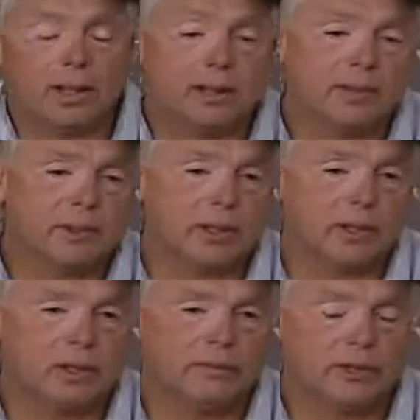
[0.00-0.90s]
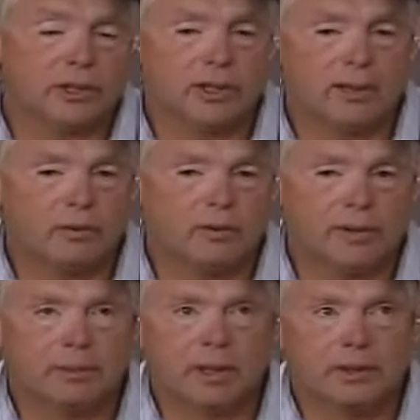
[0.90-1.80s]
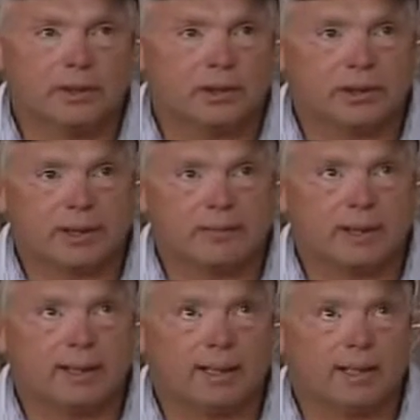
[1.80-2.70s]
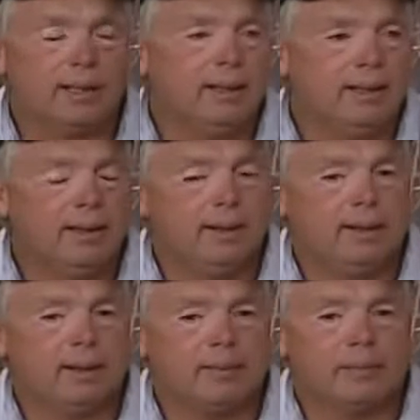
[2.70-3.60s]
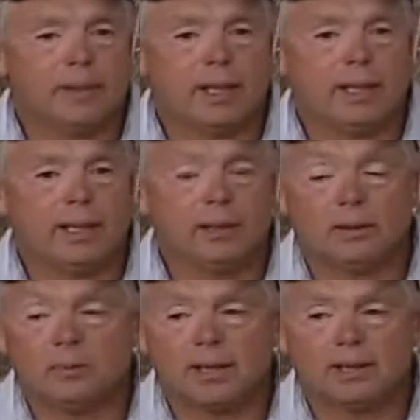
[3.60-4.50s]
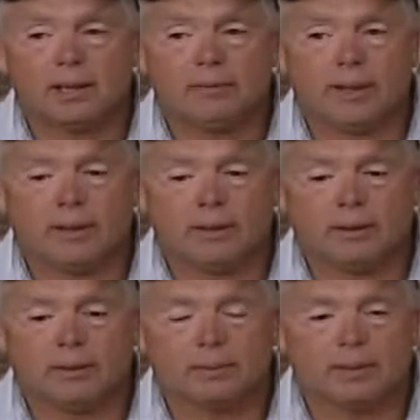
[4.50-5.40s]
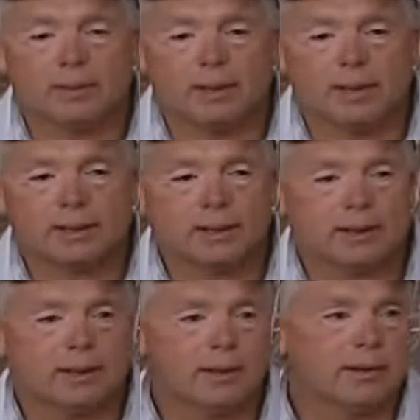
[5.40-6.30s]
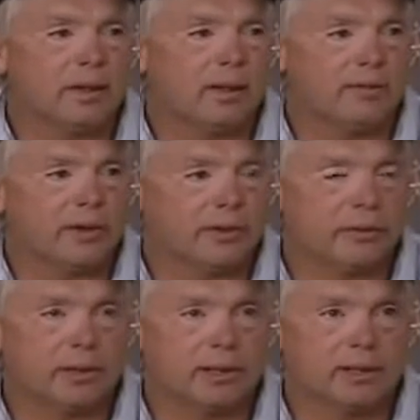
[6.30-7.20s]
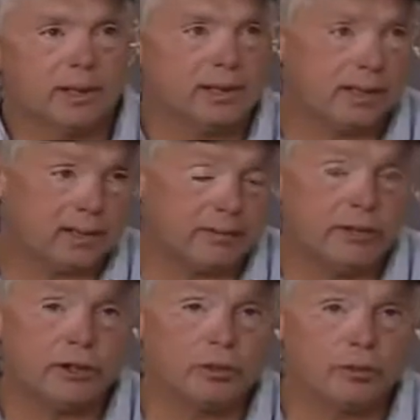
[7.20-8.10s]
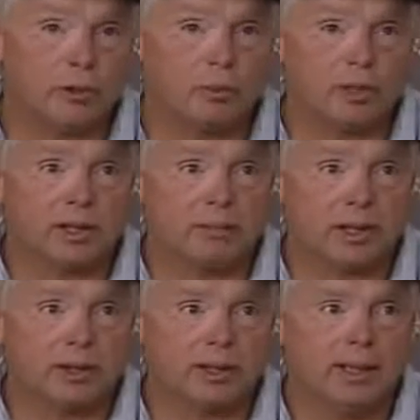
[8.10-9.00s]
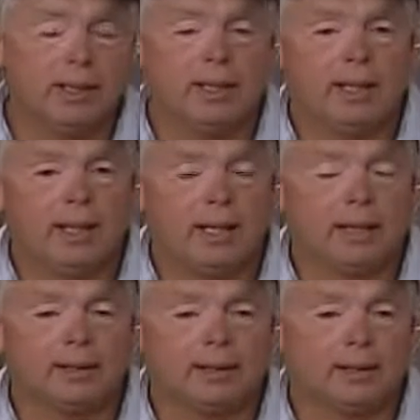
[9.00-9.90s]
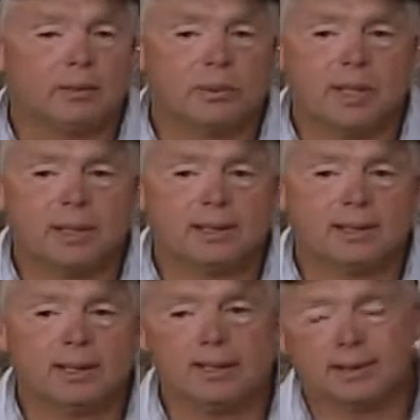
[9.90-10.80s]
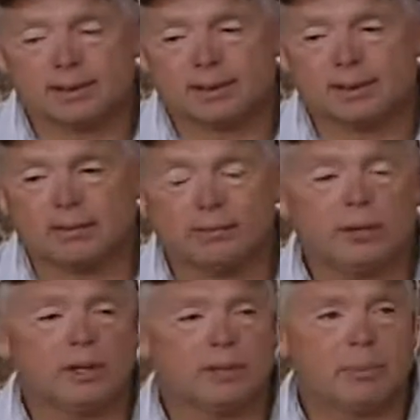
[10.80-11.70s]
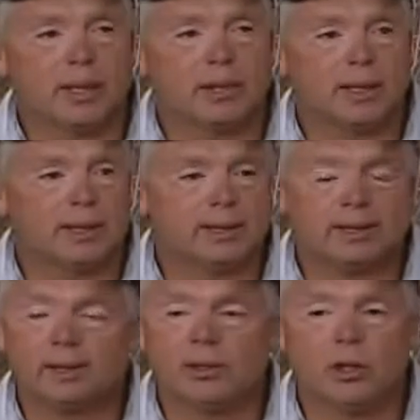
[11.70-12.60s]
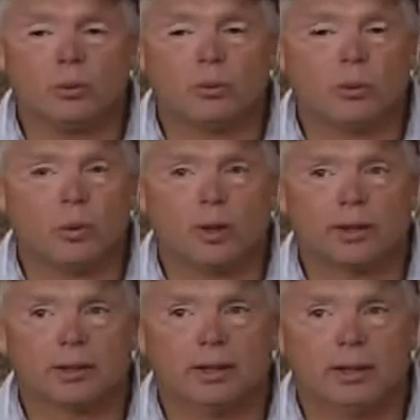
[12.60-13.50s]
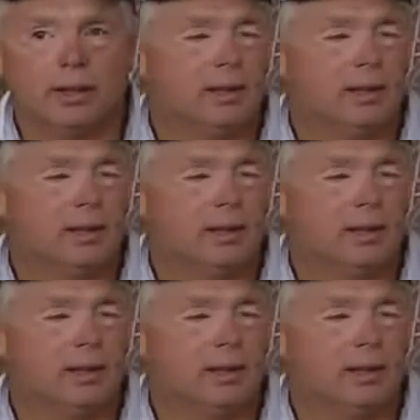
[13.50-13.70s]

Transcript: a lot of times I'll get called for just like roof inspection or stuff like that. I do myself. It's just a non-visual. It's a visual verbal inspection, and is what it is. Is it's a full inspection. It's just no report.